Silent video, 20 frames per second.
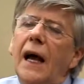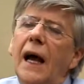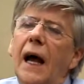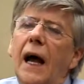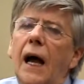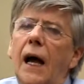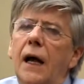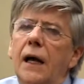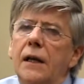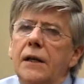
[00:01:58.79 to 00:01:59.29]

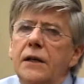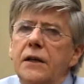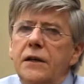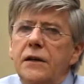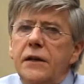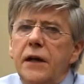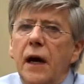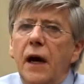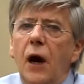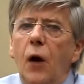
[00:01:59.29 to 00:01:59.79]

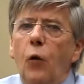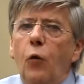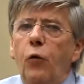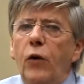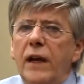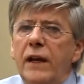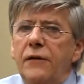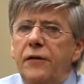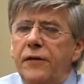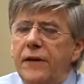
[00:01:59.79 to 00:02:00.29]
And
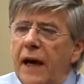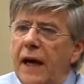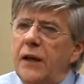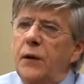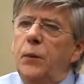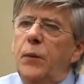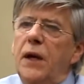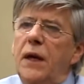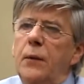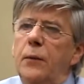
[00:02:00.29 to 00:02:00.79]
we
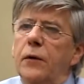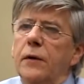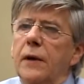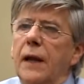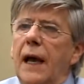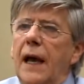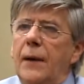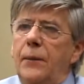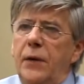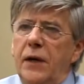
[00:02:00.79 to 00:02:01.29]
fed people
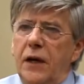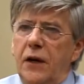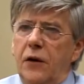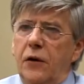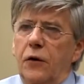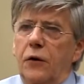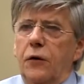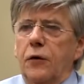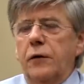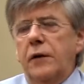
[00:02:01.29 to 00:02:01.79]

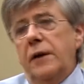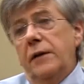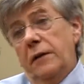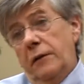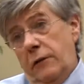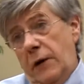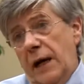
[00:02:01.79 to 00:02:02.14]
Epicor at the